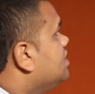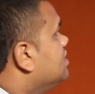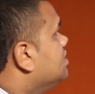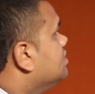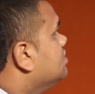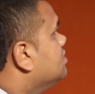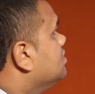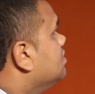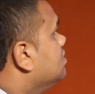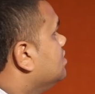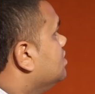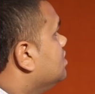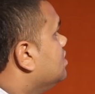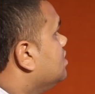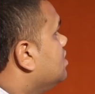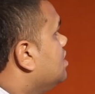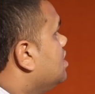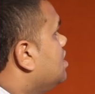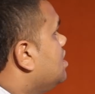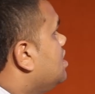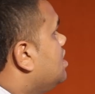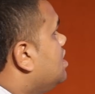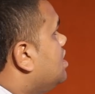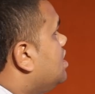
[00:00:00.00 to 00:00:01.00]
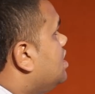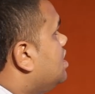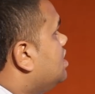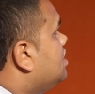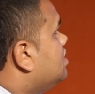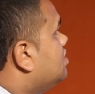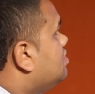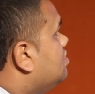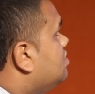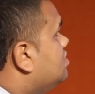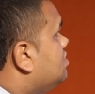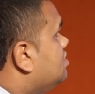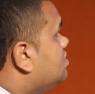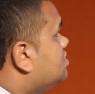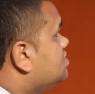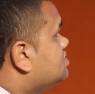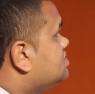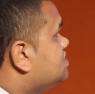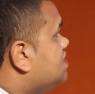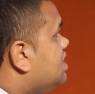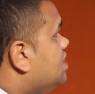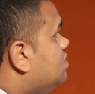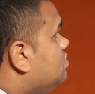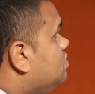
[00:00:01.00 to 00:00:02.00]
And, and then I, and I
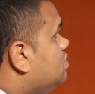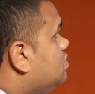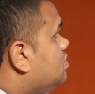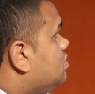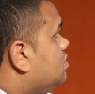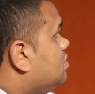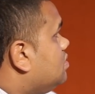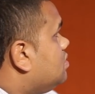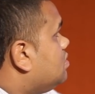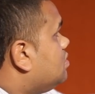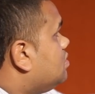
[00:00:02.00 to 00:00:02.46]
say, well,